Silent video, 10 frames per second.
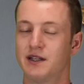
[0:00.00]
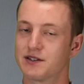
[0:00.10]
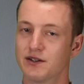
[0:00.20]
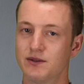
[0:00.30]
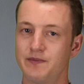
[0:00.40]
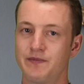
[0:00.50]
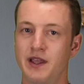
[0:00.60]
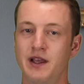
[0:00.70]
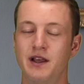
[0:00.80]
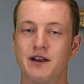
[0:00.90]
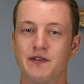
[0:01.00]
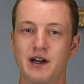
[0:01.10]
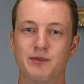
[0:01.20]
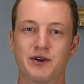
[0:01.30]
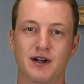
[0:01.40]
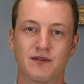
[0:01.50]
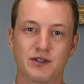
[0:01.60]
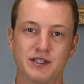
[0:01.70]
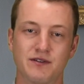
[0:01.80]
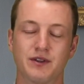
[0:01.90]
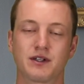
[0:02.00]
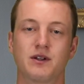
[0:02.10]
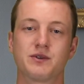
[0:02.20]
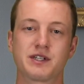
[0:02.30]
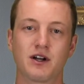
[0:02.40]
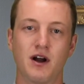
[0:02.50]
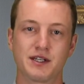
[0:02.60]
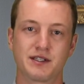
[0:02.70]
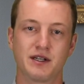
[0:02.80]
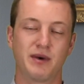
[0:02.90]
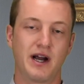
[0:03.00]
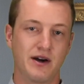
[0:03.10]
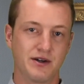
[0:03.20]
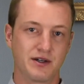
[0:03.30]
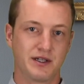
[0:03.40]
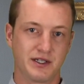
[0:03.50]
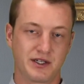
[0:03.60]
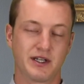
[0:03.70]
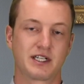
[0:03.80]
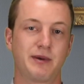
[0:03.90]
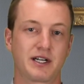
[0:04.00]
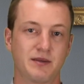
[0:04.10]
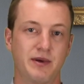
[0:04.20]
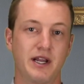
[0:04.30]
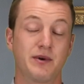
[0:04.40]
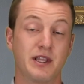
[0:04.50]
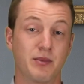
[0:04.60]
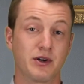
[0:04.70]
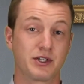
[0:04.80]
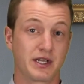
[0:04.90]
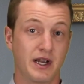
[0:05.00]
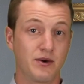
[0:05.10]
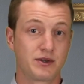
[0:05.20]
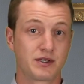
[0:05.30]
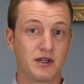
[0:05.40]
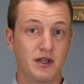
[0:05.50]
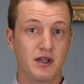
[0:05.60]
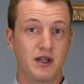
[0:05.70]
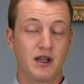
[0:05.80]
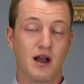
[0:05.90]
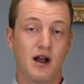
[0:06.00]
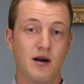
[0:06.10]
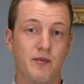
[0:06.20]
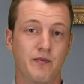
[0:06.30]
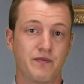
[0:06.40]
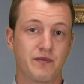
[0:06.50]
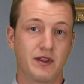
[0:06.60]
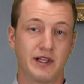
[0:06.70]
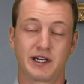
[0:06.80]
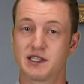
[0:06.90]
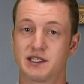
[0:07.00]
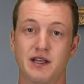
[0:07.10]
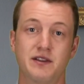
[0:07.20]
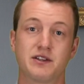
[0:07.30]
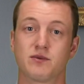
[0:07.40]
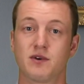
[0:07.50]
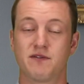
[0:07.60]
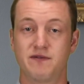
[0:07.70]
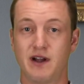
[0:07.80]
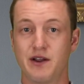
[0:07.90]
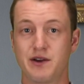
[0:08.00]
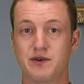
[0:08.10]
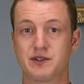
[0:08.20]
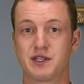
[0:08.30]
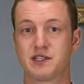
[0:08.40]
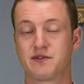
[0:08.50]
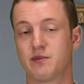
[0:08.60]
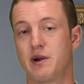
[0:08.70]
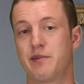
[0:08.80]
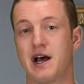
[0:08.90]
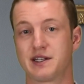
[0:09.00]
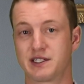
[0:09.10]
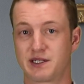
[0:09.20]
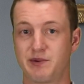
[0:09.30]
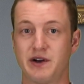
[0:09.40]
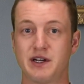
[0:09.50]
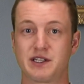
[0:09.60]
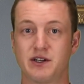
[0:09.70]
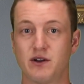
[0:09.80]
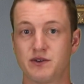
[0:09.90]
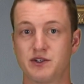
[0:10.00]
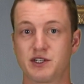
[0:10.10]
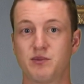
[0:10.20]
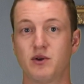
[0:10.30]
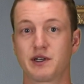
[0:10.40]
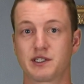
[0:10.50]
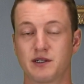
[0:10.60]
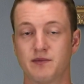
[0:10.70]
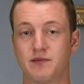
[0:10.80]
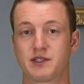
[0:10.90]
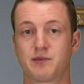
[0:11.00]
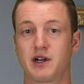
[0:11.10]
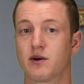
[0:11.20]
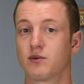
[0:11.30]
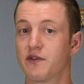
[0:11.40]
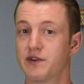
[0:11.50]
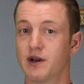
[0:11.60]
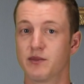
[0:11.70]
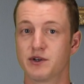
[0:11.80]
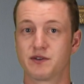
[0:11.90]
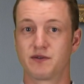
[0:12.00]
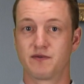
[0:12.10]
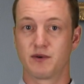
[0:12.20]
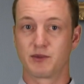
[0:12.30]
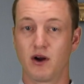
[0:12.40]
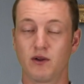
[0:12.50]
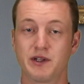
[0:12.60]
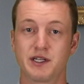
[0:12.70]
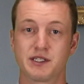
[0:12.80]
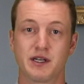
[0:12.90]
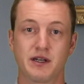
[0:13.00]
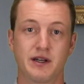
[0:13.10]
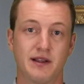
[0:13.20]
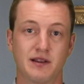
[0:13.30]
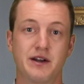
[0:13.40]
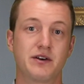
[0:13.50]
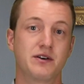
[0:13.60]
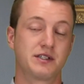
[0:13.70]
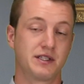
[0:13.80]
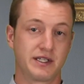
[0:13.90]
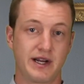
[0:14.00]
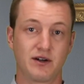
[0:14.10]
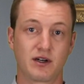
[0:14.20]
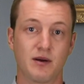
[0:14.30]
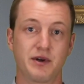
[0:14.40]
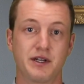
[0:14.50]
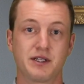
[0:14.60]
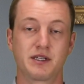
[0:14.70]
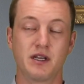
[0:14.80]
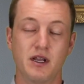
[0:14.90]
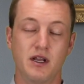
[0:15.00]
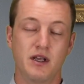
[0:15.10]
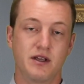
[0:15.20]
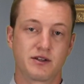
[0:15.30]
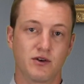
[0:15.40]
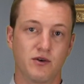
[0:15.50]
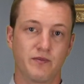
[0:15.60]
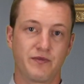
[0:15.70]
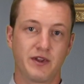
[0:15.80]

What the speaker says: So that about covers it for the closing costs that a buyer is gonna expect to pay when they purchase a house. Like I said, these are rough values. This is from my past experience and also just pulling some kind of rough numbers from colleagues and lenders and the title companies. So